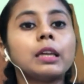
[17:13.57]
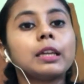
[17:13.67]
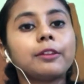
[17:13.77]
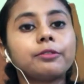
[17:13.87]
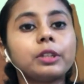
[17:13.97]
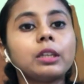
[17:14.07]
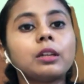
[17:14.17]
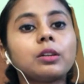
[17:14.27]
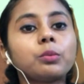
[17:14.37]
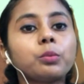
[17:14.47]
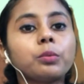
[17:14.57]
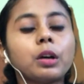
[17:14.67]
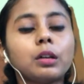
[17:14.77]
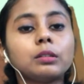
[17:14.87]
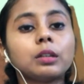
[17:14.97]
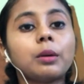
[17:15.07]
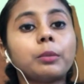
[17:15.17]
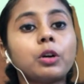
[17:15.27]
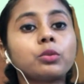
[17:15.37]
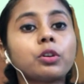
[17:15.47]
every year the
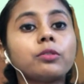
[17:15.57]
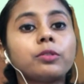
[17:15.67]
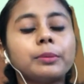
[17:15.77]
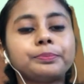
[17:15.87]
amount of